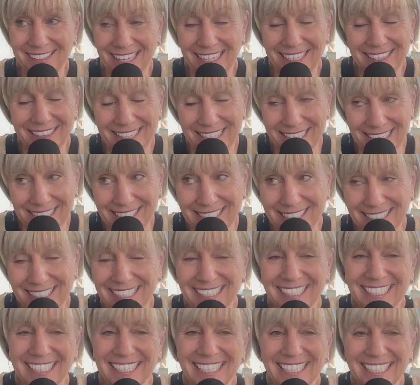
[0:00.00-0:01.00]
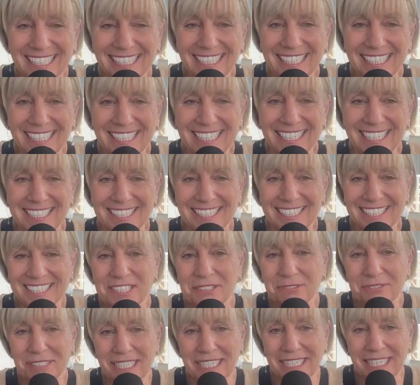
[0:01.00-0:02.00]
I think. So
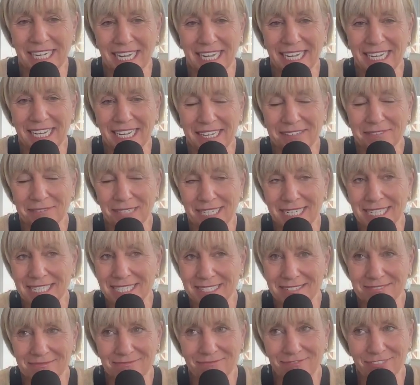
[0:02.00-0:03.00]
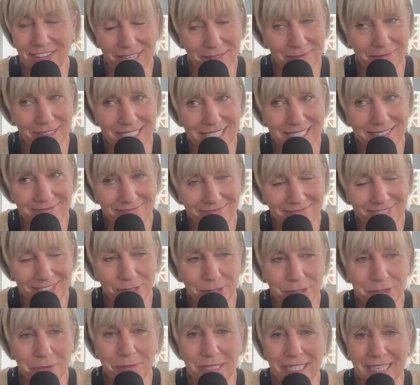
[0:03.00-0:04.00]
this week, my family
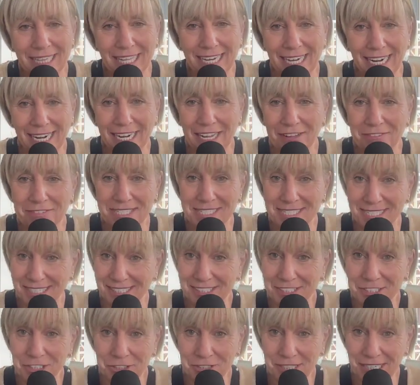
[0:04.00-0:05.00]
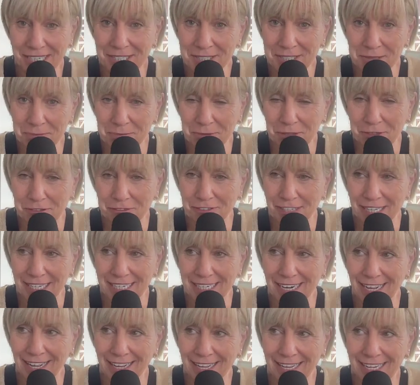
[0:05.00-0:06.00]
told me that I have a signature dance move,
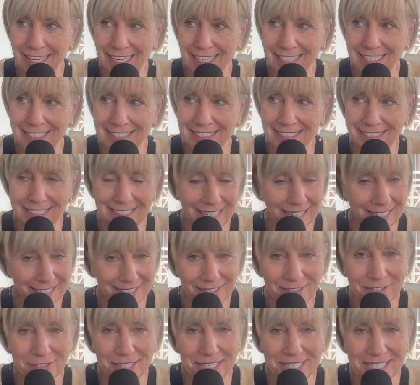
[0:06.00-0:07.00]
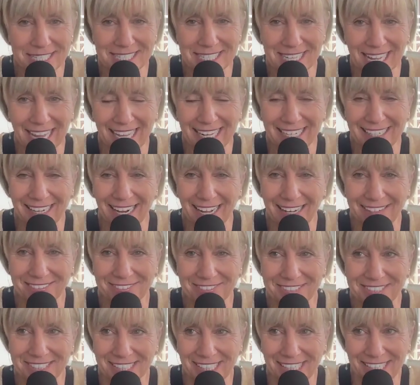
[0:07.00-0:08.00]
and I did not know this. And I
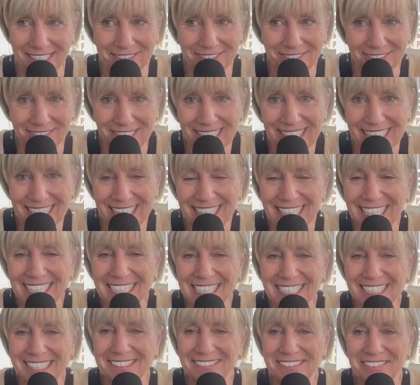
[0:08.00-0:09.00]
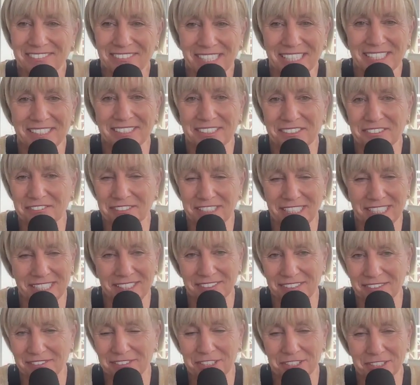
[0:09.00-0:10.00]
was like, what? So we made a little
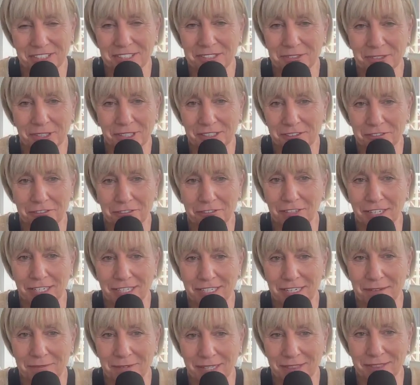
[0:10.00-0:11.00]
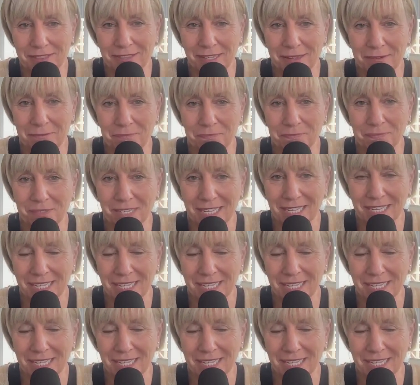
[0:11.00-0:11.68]
video that was just all in fun about them.